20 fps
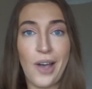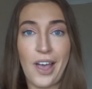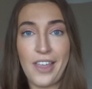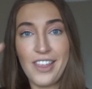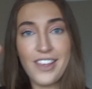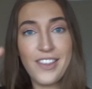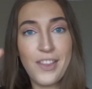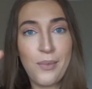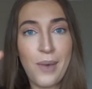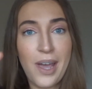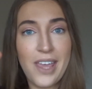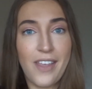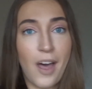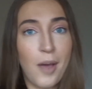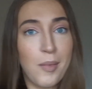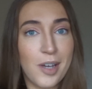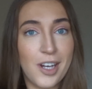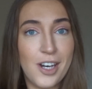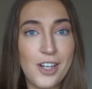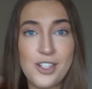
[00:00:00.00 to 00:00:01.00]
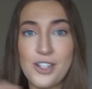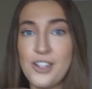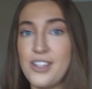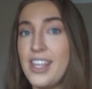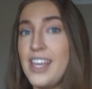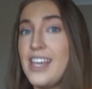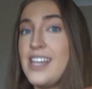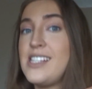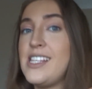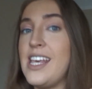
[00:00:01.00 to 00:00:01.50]
think the way that I'm going to do
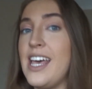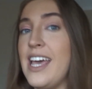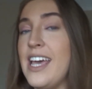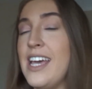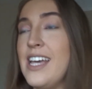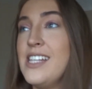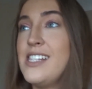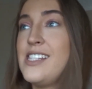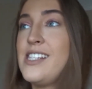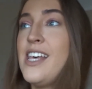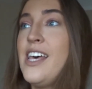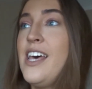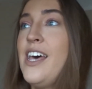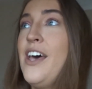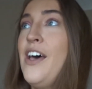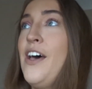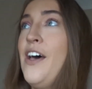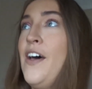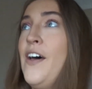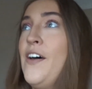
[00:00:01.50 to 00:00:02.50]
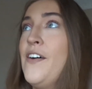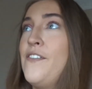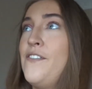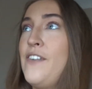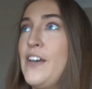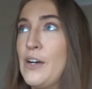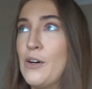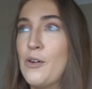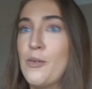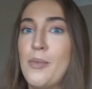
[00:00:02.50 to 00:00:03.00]
this is
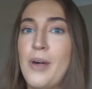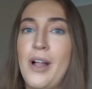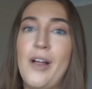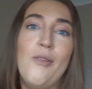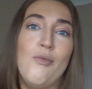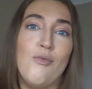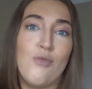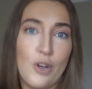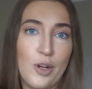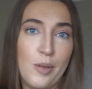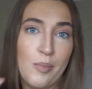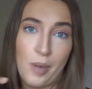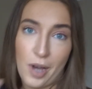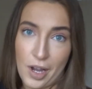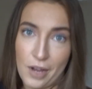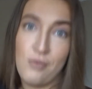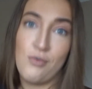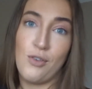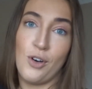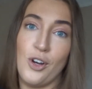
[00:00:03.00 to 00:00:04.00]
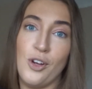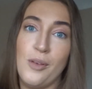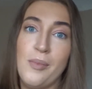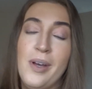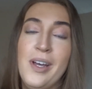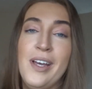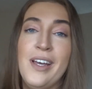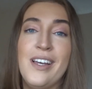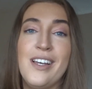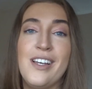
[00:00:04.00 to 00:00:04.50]
film room by
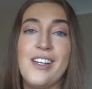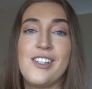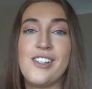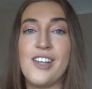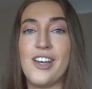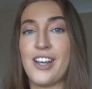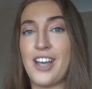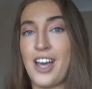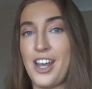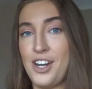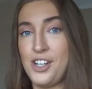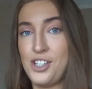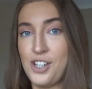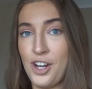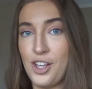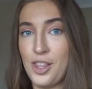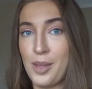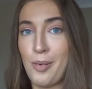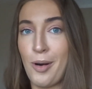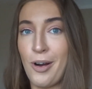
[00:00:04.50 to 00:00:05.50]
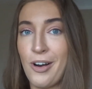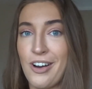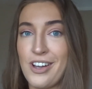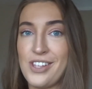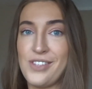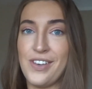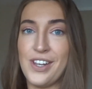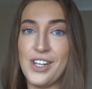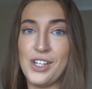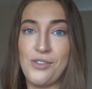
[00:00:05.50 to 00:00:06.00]
room, so I kind of show you the
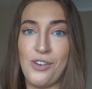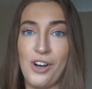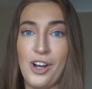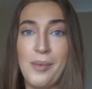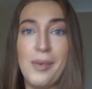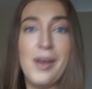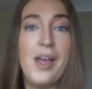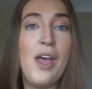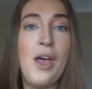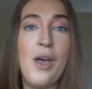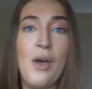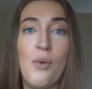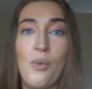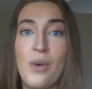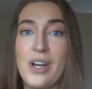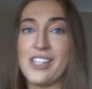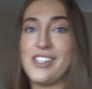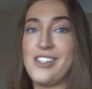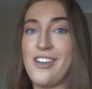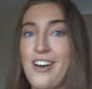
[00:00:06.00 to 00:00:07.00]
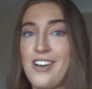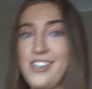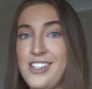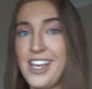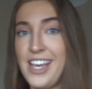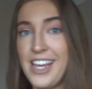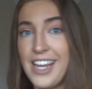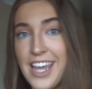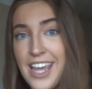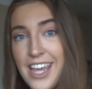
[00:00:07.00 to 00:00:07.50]
progress of each room. We are
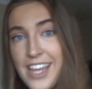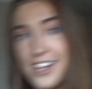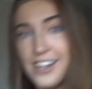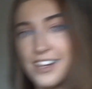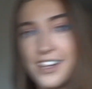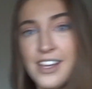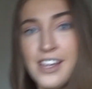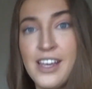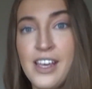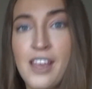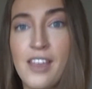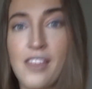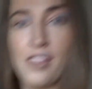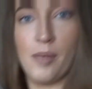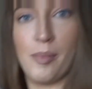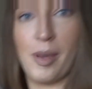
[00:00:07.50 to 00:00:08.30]
starting in the